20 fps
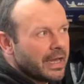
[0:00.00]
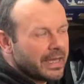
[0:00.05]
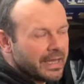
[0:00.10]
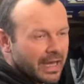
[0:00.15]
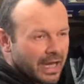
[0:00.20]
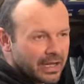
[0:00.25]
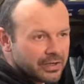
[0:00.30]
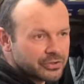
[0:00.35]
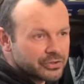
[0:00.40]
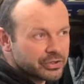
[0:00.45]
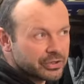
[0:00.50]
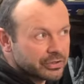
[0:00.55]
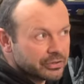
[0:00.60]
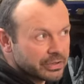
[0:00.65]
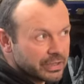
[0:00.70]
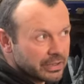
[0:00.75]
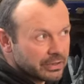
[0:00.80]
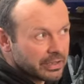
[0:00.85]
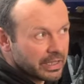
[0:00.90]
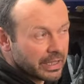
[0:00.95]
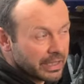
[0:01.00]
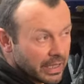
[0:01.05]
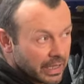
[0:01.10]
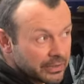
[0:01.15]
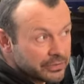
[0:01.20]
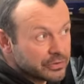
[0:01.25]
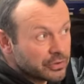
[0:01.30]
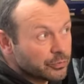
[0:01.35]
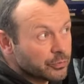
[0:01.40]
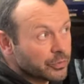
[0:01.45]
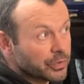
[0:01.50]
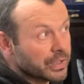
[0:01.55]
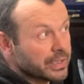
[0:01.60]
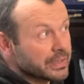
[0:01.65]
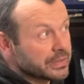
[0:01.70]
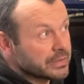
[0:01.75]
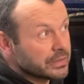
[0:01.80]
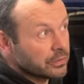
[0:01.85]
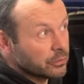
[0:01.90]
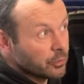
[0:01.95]
800, 800
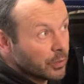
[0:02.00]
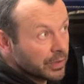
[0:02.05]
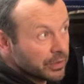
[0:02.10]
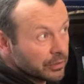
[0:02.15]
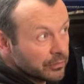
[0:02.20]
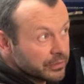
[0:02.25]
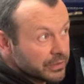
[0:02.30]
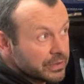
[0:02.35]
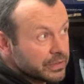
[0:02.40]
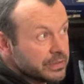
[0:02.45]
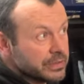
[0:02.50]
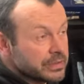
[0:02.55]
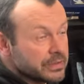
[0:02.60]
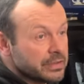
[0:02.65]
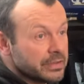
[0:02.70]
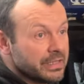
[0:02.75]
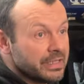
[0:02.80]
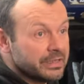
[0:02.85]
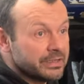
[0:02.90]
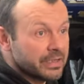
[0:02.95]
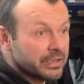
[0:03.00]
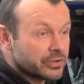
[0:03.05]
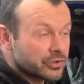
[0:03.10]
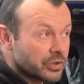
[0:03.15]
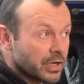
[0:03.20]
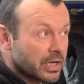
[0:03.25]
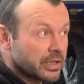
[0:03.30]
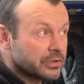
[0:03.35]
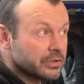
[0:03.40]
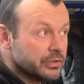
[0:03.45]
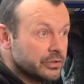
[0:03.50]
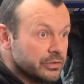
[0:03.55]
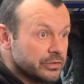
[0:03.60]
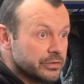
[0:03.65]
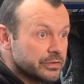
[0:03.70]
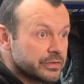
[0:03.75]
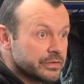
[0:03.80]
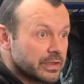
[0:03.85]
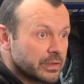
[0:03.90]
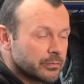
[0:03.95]
brakes in one of these in the truck to
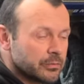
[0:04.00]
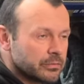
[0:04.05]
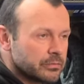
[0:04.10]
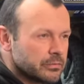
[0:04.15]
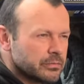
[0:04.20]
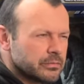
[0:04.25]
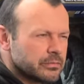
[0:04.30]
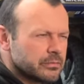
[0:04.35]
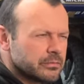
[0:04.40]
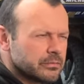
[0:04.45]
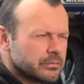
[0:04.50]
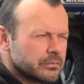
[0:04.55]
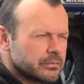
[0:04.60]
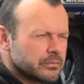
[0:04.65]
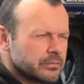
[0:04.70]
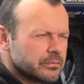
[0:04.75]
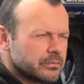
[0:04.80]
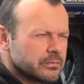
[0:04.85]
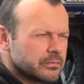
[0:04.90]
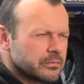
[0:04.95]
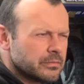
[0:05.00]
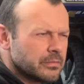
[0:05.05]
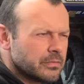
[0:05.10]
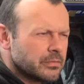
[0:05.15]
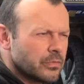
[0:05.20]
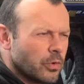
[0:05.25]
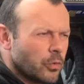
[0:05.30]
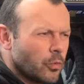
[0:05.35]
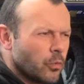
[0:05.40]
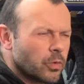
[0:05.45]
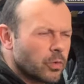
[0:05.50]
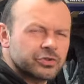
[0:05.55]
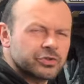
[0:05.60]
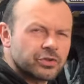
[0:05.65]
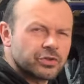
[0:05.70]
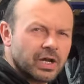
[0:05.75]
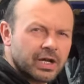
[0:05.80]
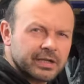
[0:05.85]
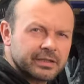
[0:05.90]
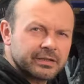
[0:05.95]
use them. What
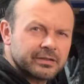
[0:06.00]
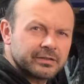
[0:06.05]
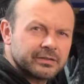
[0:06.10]
truck?